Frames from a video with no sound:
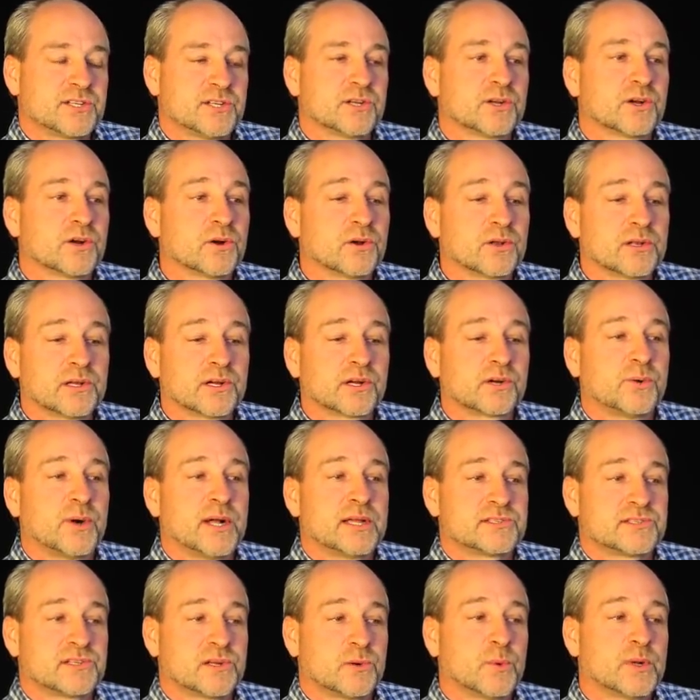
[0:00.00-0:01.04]
to your earlier
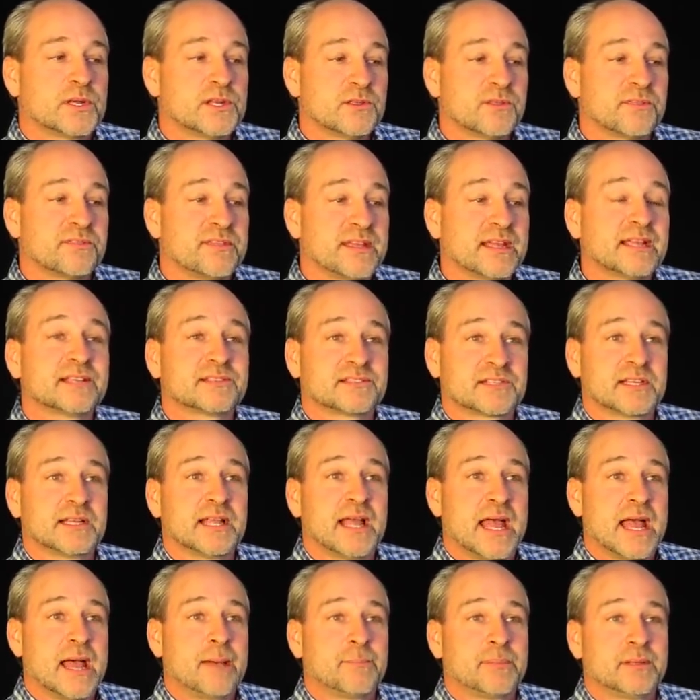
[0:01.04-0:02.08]
question, what do you think is going
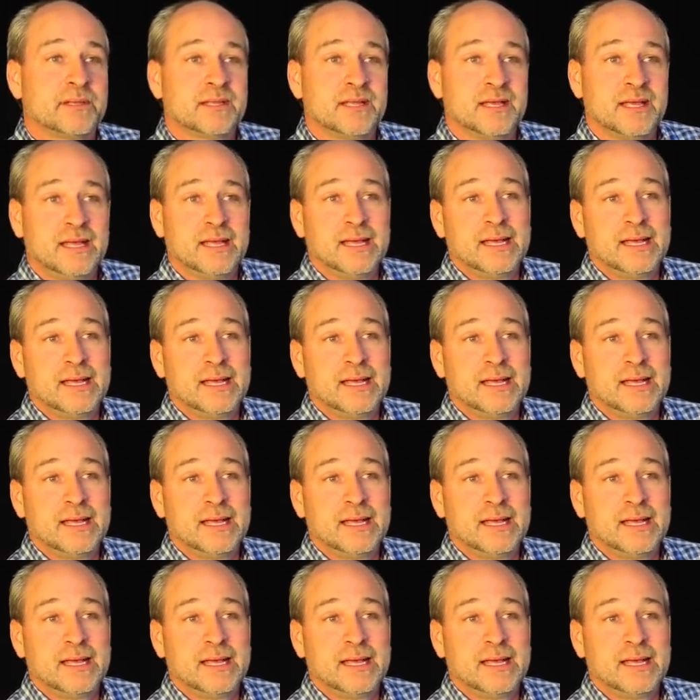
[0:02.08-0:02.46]
to happen?